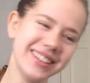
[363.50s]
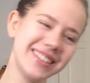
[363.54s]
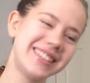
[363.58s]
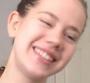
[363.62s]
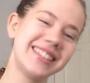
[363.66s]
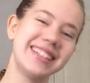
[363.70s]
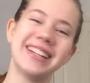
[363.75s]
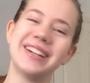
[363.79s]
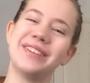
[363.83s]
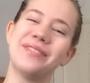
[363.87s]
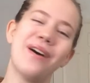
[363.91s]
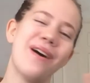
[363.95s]

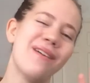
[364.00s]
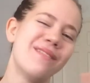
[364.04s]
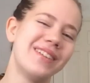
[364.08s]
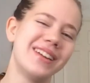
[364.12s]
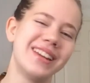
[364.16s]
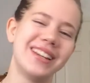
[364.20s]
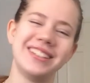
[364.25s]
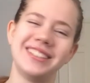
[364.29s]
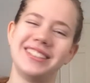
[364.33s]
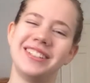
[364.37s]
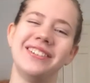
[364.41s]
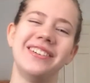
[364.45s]
she didn't want
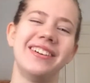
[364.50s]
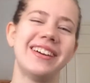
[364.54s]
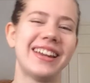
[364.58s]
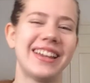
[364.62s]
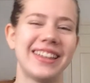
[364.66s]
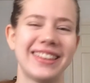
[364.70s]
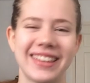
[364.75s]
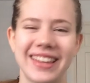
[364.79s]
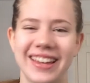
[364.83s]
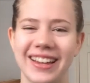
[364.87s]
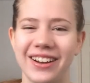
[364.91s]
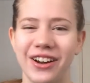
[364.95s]
me to do
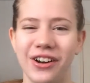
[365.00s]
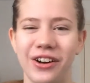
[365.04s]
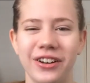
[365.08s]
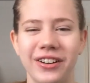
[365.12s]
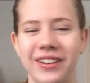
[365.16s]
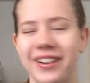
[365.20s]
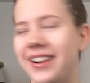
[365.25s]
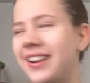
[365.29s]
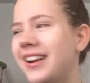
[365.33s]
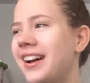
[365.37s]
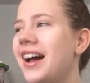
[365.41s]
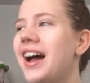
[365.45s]
anything on
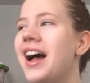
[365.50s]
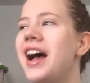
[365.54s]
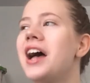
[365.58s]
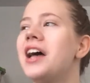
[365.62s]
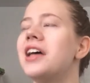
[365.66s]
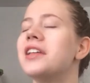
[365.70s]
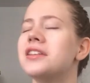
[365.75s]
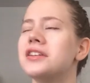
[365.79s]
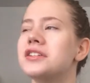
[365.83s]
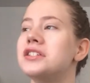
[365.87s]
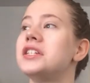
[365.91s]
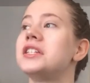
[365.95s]
her.
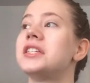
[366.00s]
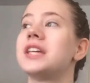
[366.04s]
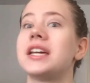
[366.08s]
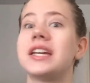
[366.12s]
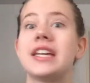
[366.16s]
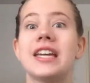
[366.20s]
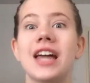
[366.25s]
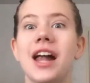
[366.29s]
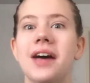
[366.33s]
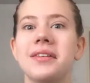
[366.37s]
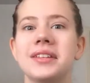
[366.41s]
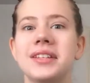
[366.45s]
So she's
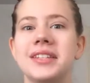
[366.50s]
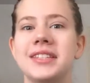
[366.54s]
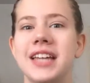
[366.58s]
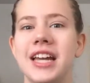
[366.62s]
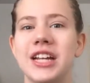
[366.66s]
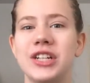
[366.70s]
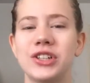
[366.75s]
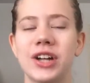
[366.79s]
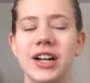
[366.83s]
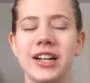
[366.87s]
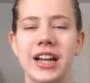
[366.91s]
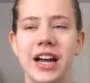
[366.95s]
like, get off the
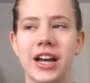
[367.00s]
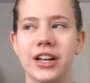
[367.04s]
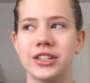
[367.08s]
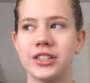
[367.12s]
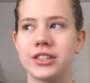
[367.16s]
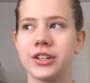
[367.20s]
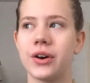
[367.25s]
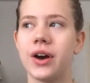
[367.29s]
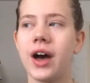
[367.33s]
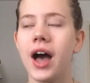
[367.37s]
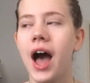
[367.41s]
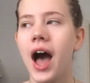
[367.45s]
stage right now.
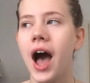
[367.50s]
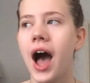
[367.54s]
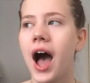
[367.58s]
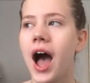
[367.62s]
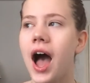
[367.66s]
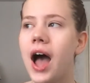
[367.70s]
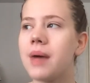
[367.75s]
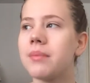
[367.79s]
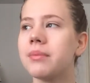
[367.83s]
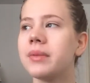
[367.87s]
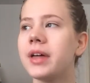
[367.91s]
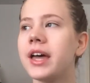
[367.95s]
So
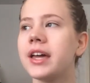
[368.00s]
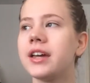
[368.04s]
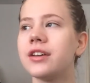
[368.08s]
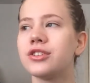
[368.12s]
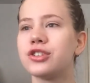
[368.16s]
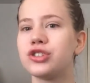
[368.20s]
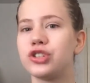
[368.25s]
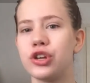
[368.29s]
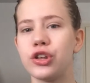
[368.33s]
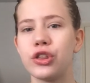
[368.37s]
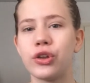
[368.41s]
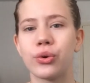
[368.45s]
I'm like
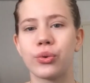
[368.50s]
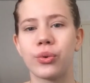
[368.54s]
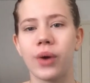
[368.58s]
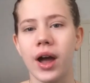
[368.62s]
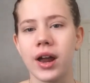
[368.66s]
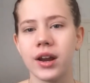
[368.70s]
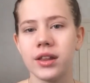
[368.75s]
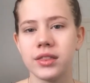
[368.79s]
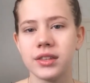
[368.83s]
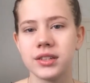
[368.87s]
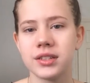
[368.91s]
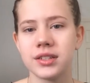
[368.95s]
to the
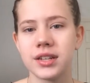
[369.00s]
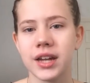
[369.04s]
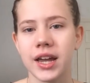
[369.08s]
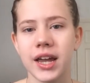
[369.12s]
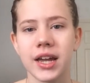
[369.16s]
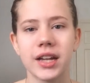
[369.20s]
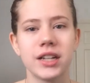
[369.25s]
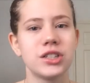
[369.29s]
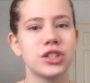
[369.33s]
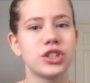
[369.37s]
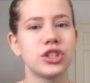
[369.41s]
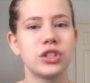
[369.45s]
right of the
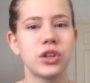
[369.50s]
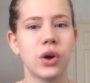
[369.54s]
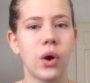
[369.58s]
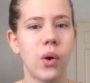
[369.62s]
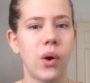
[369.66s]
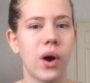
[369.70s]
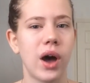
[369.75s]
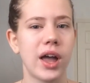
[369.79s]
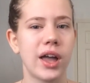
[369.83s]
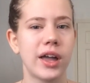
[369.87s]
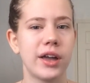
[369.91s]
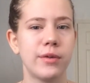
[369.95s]
stage,
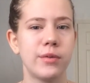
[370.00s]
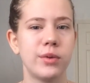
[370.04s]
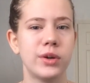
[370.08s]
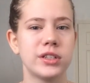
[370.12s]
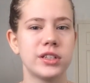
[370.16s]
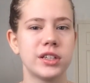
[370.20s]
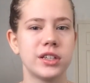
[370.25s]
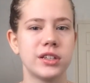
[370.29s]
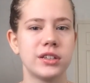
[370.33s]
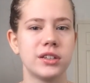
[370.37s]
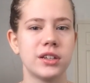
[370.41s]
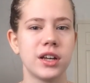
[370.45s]
so it
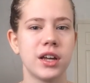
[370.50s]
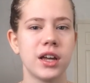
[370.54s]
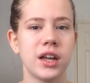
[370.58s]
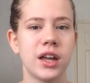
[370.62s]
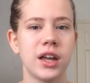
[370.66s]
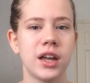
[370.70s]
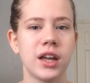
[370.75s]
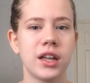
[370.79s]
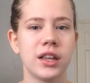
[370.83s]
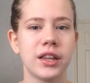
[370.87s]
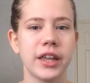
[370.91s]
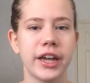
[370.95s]
wasn't
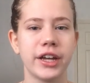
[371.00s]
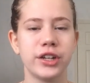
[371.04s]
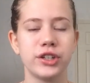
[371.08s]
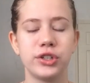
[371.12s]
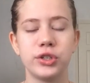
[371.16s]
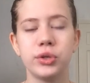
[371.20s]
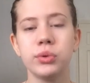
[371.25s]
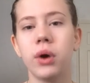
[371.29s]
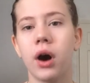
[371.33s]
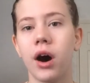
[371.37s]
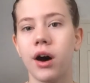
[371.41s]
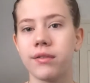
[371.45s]
like
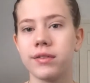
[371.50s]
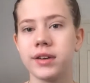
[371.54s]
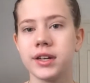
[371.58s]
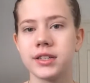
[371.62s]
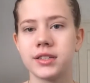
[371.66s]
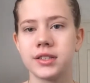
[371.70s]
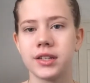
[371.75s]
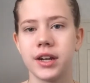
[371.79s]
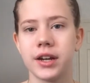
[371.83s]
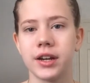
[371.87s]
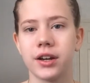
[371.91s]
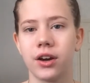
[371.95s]
too
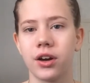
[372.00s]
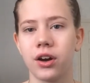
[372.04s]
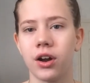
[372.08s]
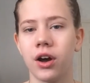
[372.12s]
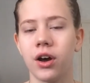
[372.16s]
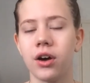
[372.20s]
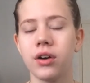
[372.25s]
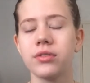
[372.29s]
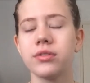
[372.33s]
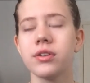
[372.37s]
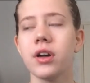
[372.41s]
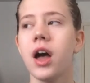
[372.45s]
obvious that I got
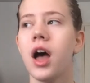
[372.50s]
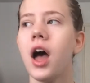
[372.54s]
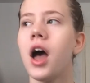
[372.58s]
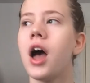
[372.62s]
off.